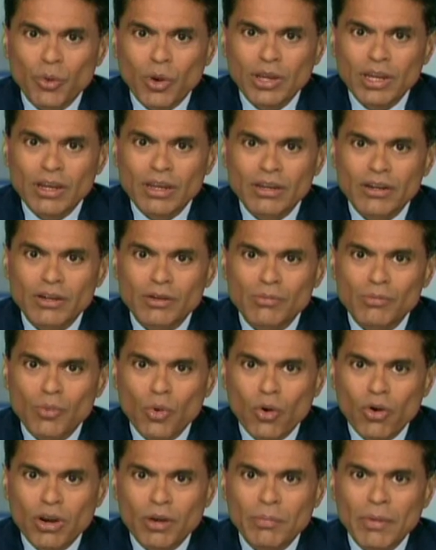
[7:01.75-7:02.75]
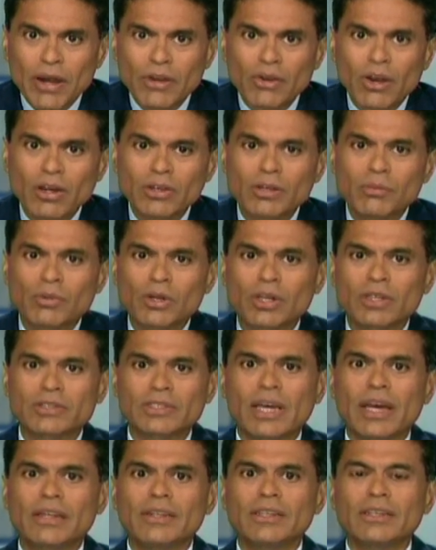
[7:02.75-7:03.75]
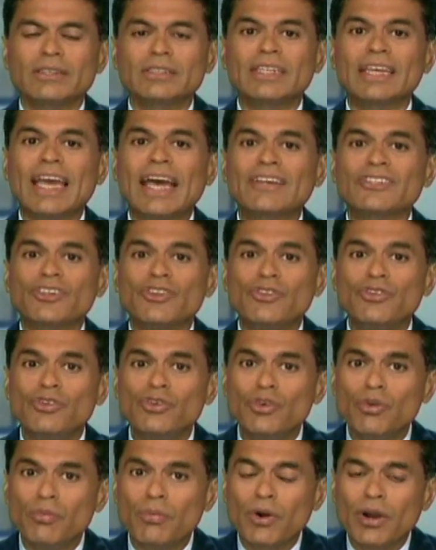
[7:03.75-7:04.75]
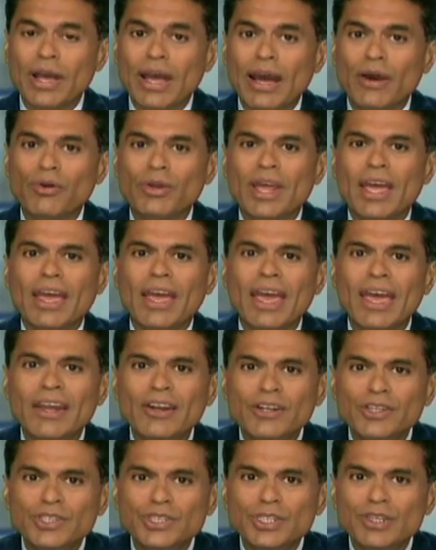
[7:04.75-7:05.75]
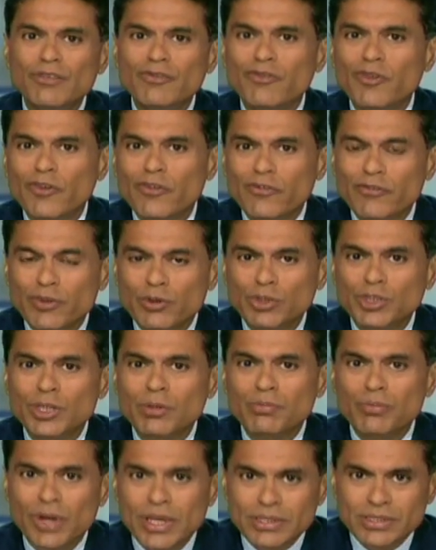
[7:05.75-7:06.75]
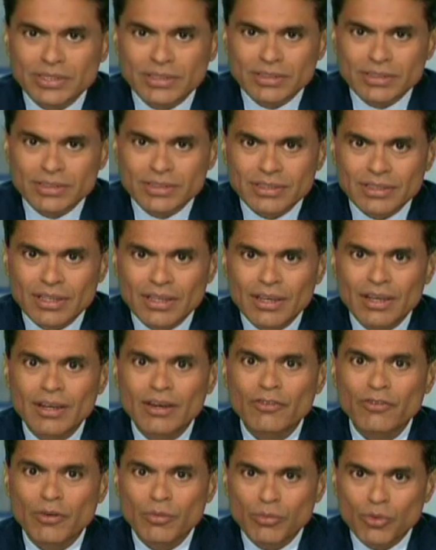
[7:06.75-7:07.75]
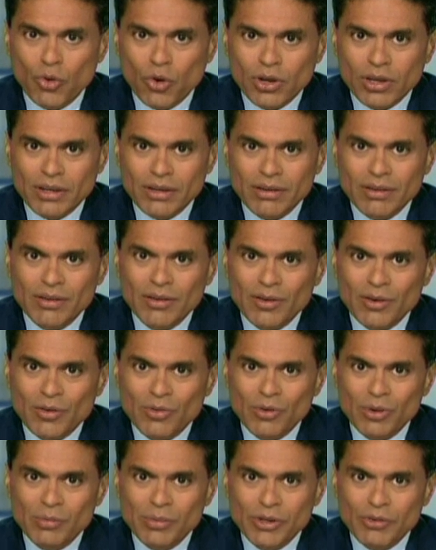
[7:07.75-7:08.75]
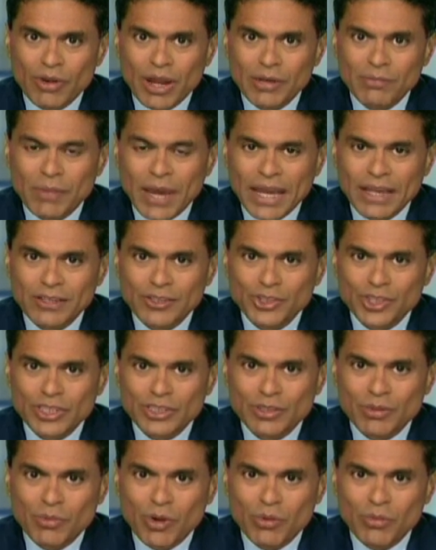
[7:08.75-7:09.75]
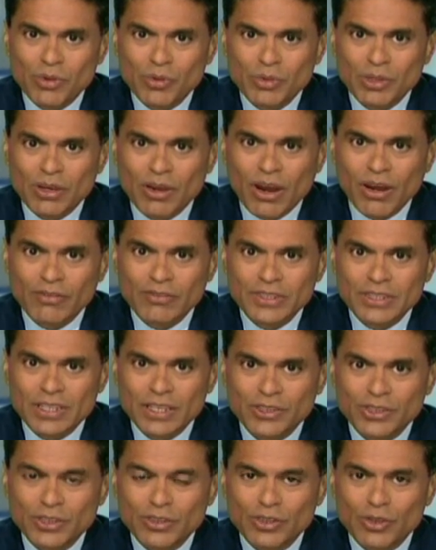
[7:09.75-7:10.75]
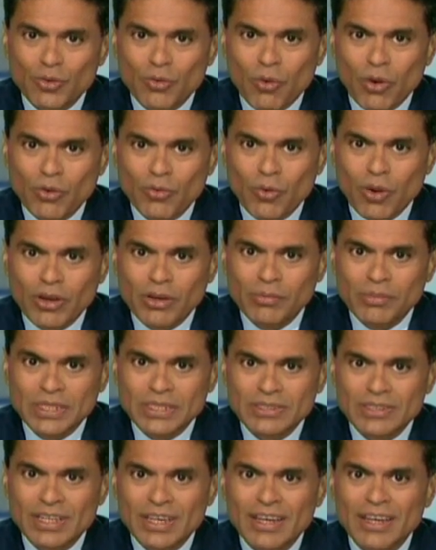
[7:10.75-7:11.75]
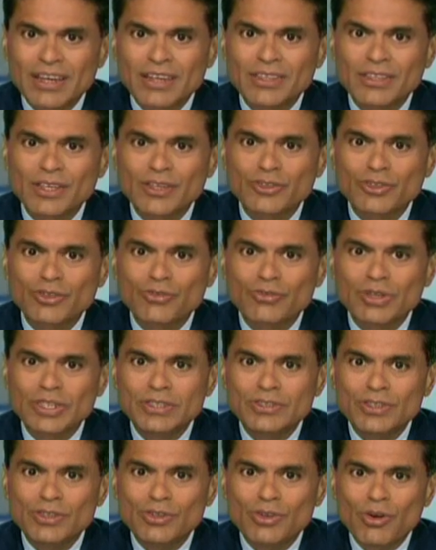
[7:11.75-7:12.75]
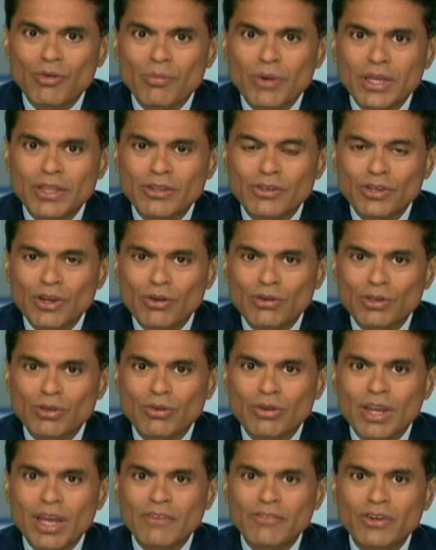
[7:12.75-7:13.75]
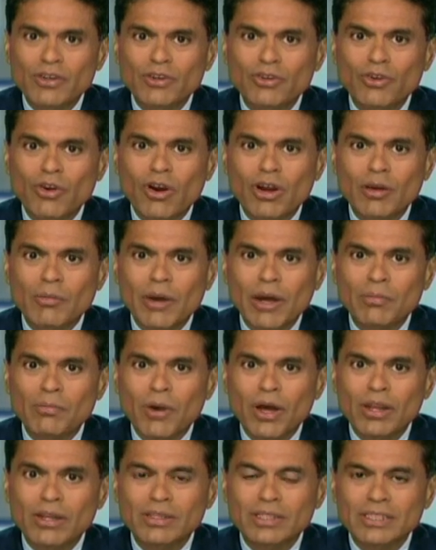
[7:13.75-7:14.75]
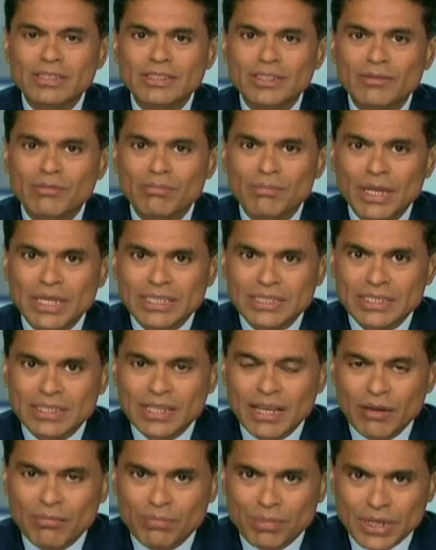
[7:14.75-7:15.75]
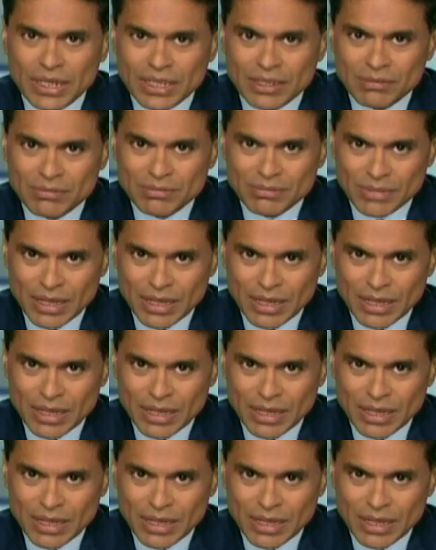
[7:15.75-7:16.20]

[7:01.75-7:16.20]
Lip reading: If you want to learn more about Dr. Muller's ideas, he has a new book out, Energy for Future Presidents, from Norton. We'll be right back in just a moment with a conversation you won't want to miss. There's a reason your mother told you never to talk about politics in mixed company.